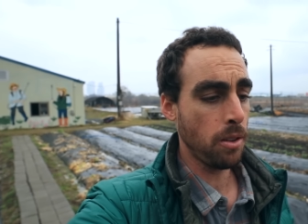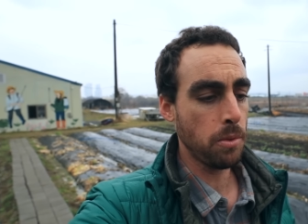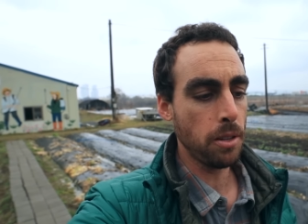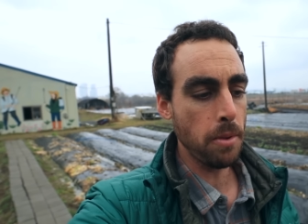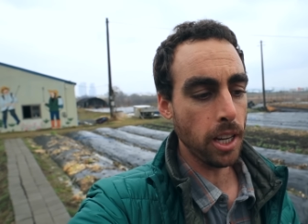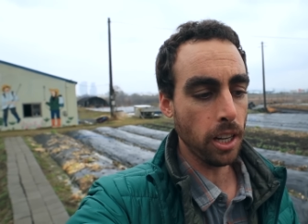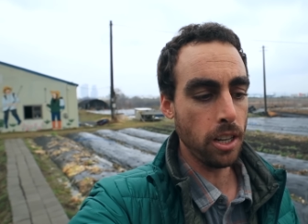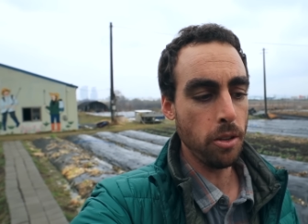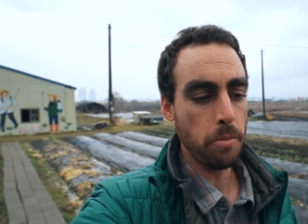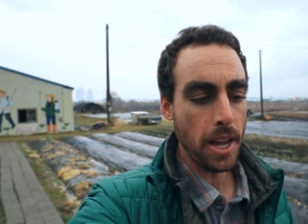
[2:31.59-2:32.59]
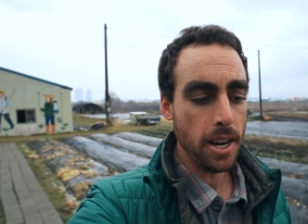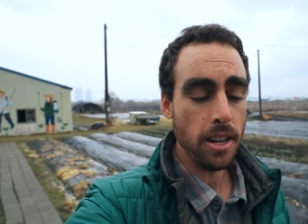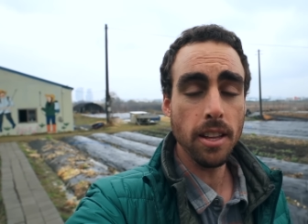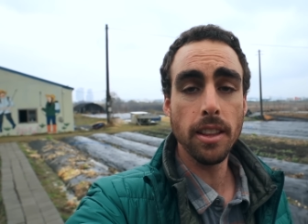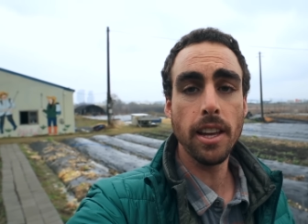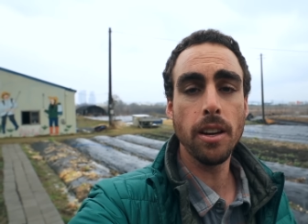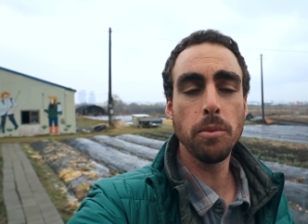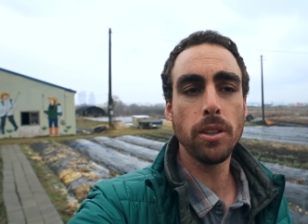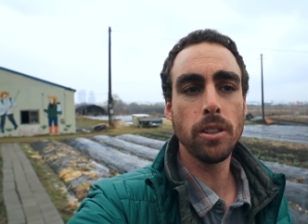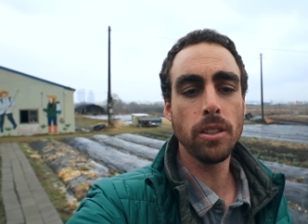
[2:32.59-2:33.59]
when they're making a new bed, they
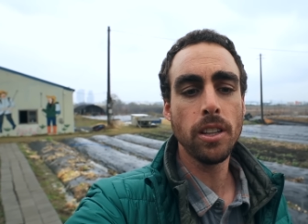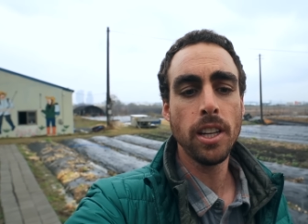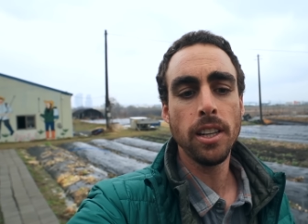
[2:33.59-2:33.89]
will